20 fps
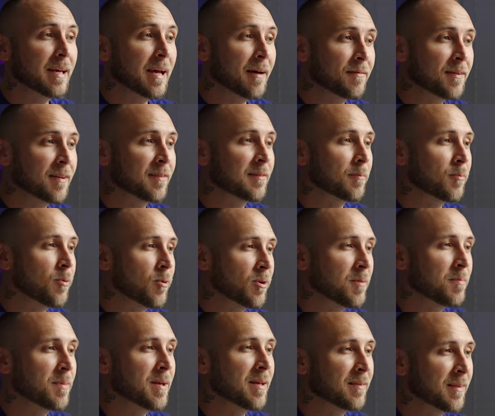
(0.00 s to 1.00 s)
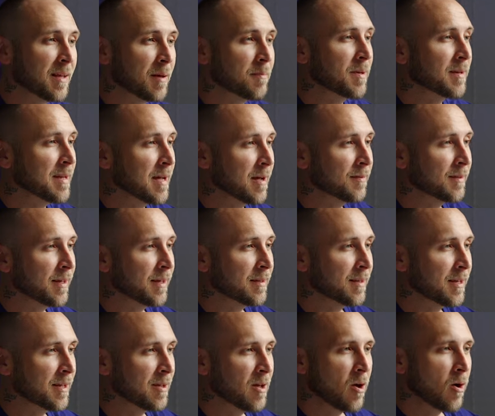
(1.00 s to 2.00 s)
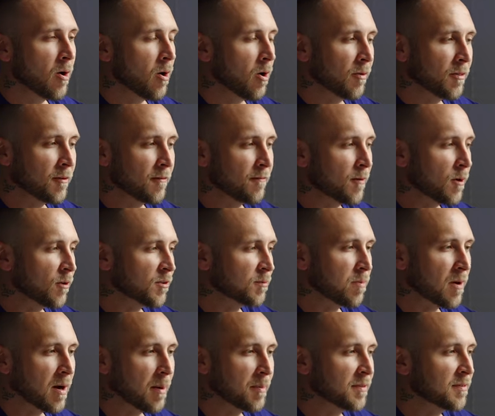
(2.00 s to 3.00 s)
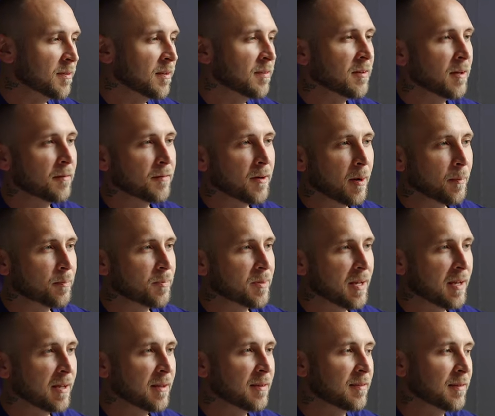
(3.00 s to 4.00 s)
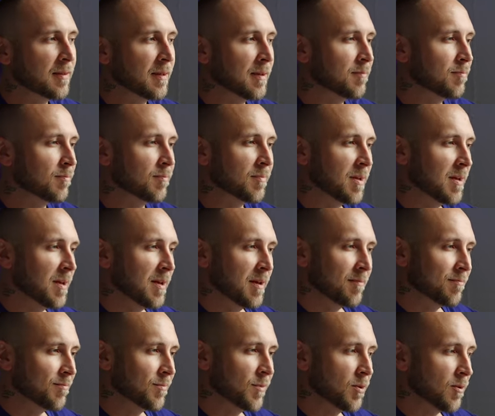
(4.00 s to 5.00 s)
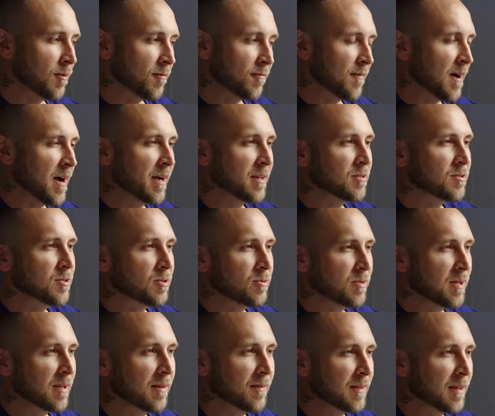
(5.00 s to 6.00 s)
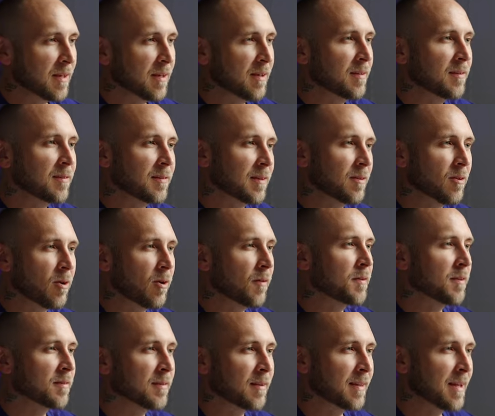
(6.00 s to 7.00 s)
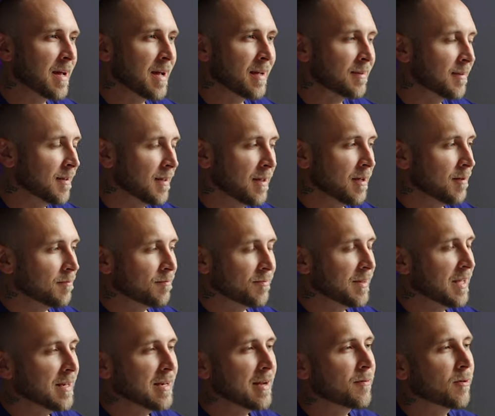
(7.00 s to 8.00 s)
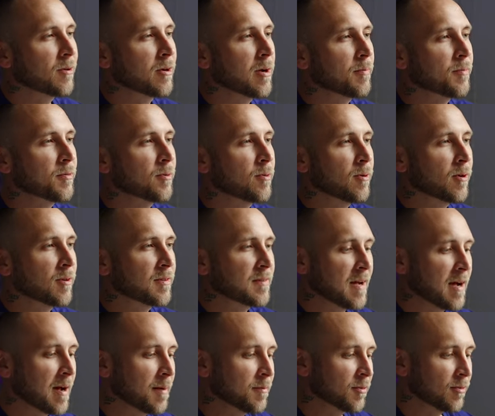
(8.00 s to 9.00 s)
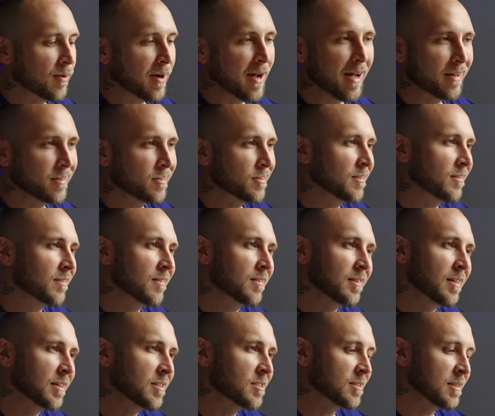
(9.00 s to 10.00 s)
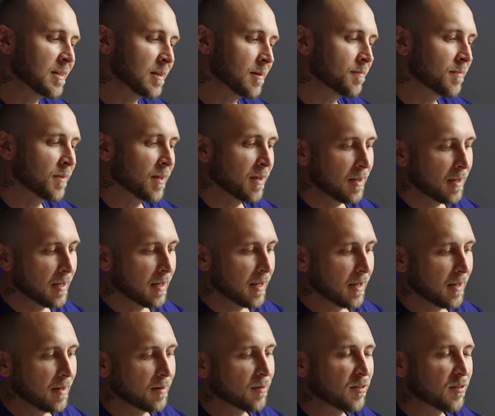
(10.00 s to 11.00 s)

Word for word: have disappointed me and let me down lately. All the false promises of updates and, you know, fine-tuning things and all this and that, they never come through on time, so I had to just ditch them, and